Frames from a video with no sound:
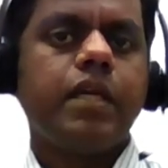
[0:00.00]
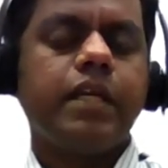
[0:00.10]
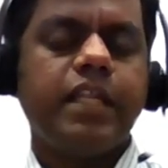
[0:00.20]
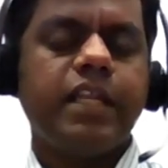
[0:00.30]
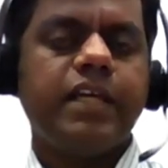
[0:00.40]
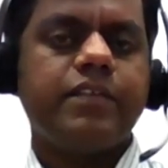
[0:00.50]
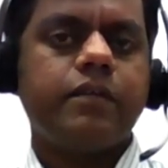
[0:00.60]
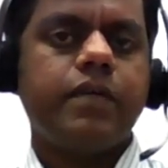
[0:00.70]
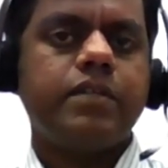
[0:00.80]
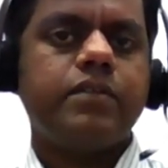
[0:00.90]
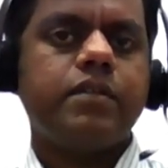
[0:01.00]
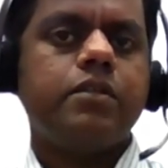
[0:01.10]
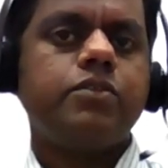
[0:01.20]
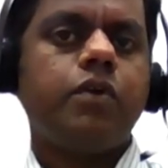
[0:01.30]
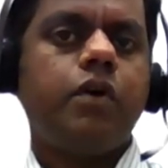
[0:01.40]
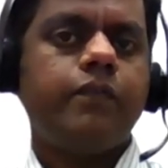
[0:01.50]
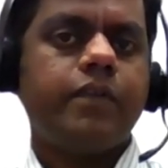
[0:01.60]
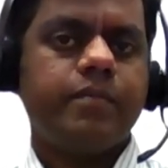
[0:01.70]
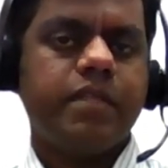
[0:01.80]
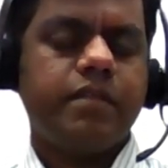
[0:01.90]
Green laser was shot
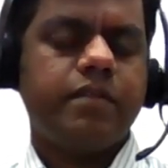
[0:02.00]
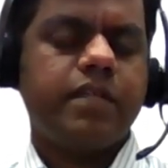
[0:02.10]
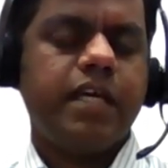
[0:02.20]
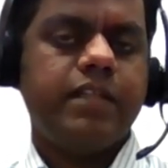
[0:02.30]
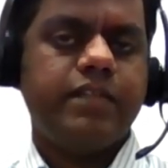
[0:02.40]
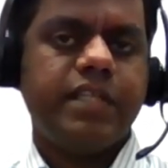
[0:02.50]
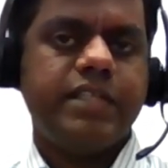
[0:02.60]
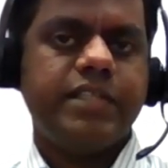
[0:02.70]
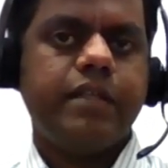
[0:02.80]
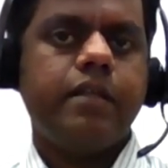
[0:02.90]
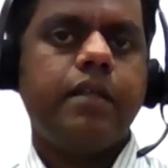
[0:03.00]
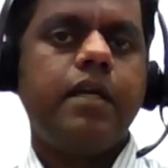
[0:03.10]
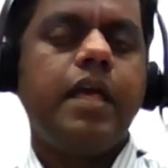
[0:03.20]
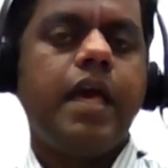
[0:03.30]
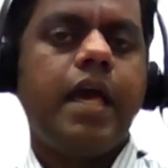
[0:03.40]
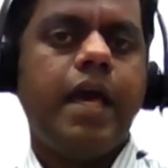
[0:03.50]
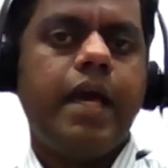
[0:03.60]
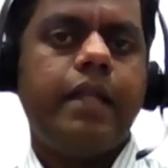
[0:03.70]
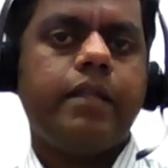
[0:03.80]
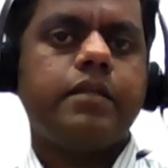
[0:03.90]
from the scan station
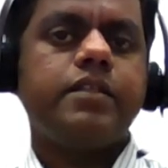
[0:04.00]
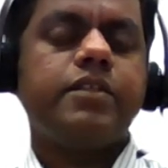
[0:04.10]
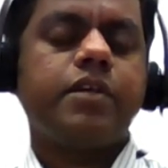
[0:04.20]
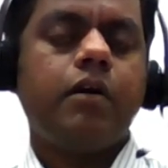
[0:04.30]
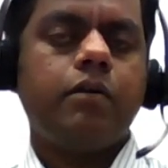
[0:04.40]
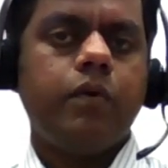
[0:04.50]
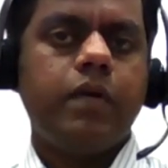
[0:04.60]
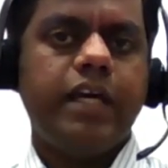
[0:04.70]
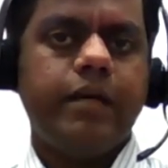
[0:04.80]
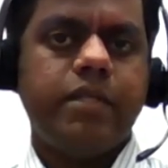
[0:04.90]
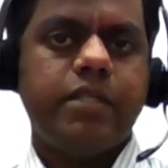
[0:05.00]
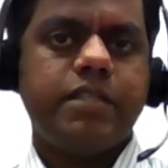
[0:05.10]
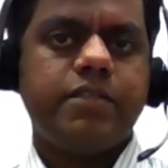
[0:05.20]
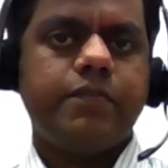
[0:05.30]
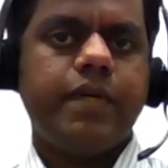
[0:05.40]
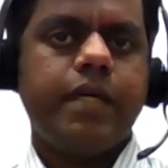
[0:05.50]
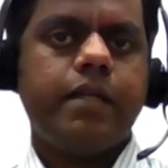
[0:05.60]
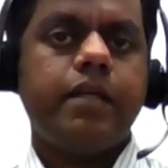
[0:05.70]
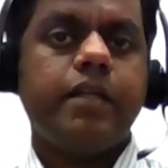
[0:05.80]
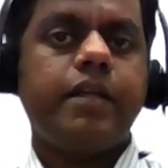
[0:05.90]
and the scour hole dimensions were
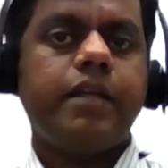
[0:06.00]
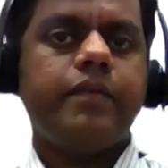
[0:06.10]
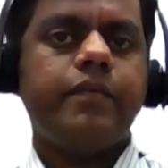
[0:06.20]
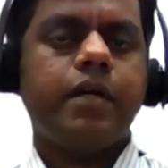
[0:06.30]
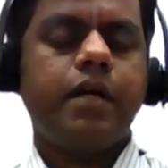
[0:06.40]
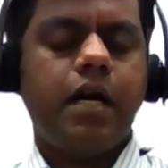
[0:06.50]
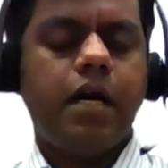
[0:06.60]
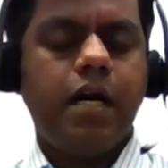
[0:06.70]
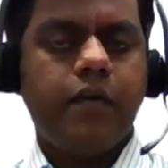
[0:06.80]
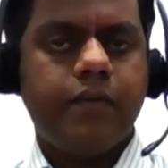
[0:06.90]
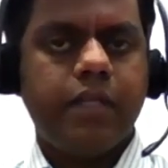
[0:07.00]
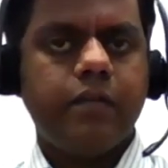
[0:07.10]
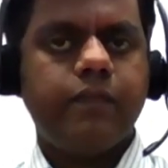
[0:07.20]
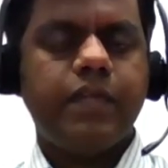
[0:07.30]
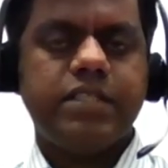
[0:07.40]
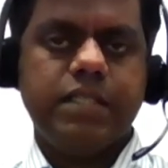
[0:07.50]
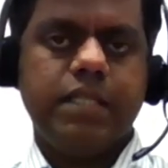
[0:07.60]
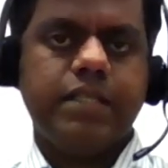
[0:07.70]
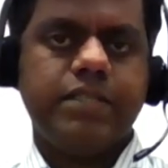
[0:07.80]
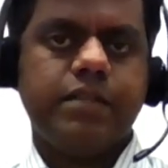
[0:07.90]
retrieved after refraction
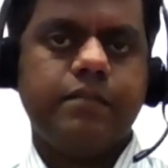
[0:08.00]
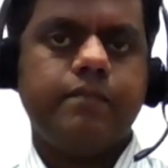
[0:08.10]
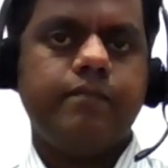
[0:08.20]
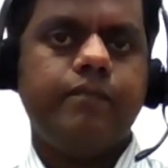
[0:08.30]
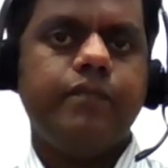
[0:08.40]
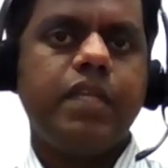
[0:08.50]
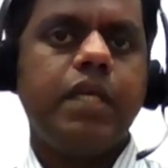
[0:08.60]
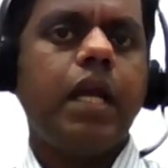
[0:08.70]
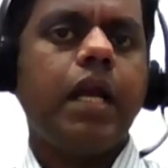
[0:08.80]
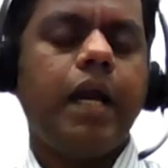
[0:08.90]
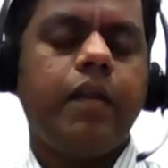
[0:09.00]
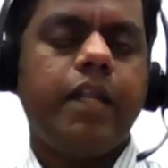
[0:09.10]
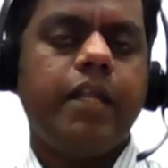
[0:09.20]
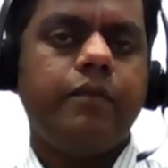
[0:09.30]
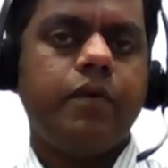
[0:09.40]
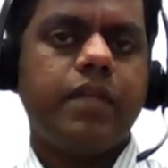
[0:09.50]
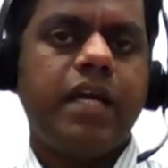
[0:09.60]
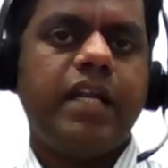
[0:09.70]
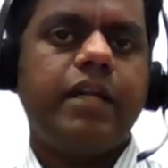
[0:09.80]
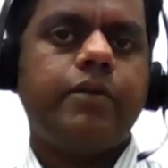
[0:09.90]
correction. Kaolinite was
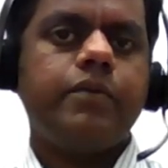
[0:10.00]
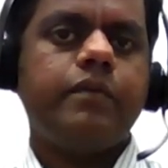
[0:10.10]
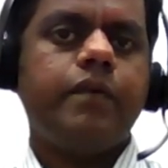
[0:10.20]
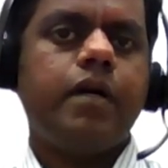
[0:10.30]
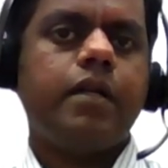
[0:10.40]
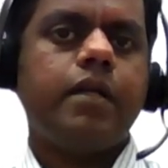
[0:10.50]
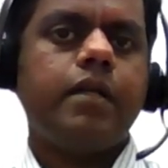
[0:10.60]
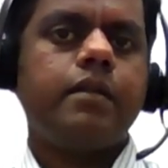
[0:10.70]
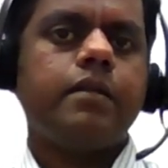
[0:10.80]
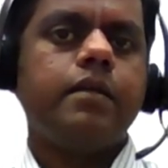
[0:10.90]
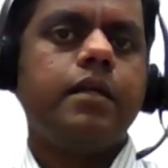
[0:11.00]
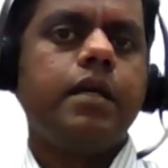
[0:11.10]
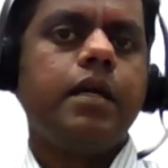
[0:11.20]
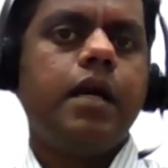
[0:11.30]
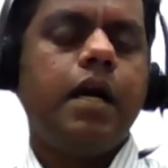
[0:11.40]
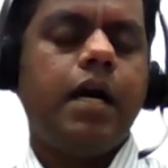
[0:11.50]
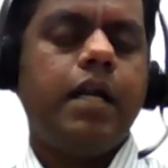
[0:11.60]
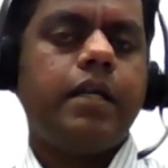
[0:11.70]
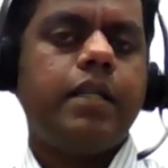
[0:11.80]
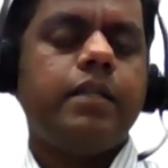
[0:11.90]
added to the water
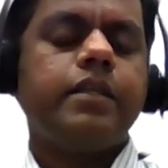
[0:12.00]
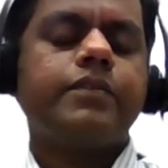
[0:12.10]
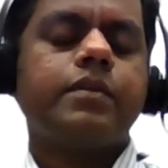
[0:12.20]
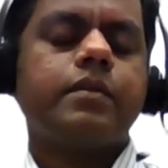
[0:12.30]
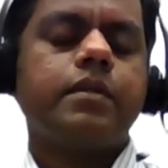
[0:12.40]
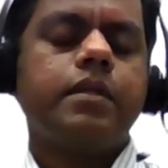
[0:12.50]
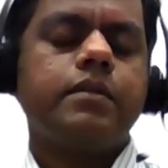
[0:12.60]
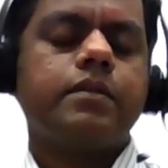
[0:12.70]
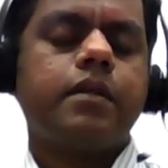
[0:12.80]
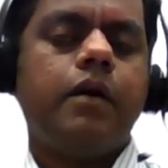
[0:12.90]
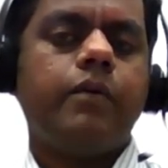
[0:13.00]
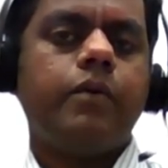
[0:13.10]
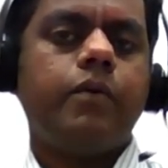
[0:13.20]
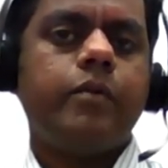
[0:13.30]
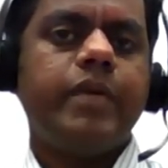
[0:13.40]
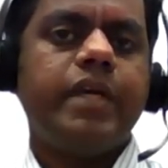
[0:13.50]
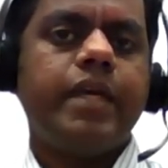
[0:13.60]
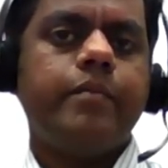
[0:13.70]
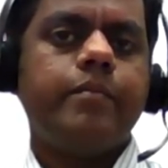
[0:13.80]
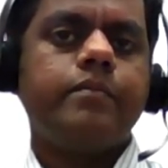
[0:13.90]
until the scour hole
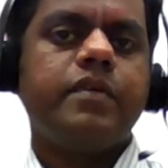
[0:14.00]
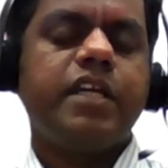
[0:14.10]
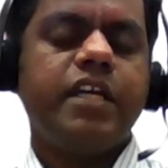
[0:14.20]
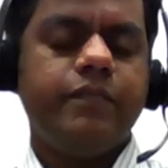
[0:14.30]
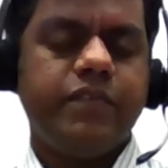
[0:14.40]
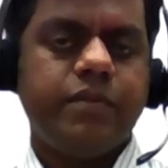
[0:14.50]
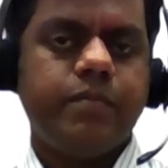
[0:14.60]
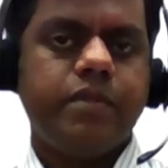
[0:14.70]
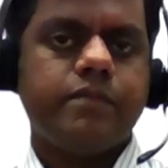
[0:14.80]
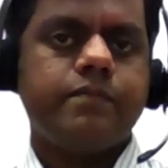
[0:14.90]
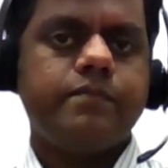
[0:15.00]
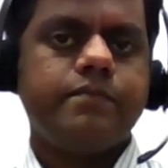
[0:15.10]
became invisible.